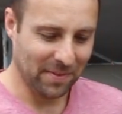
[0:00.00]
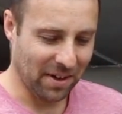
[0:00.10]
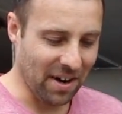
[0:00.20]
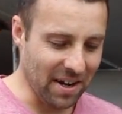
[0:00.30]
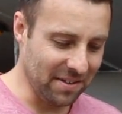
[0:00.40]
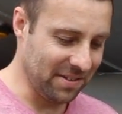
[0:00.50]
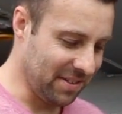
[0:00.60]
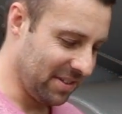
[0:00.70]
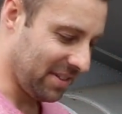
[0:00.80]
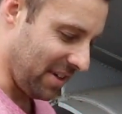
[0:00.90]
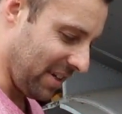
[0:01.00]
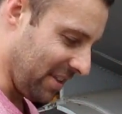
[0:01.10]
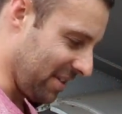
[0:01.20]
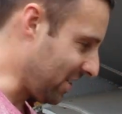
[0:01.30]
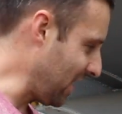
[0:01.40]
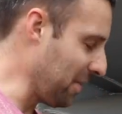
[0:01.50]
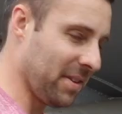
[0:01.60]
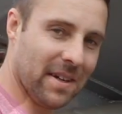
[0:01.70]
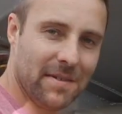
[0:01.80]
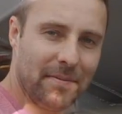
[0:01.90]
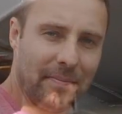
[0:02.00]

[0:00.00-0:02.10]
Alright, let's go and get this shaft out.